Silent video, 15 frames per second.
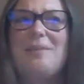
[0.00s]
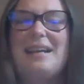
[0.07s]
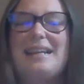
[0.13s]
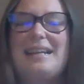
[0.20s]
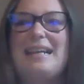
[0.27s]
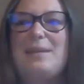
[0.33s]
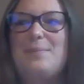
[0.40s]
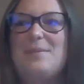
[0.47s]
I'm
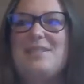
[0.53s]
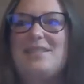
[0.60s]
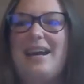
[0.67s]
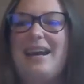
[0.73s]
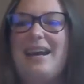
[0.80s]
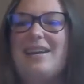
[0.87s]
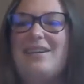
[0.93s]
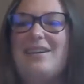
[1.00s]
not going to keep a
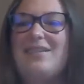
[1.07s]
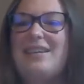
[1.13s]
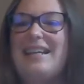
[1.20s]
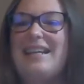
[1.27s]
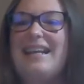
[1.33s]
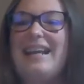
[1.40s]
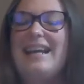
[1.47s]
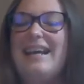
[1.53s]
diary,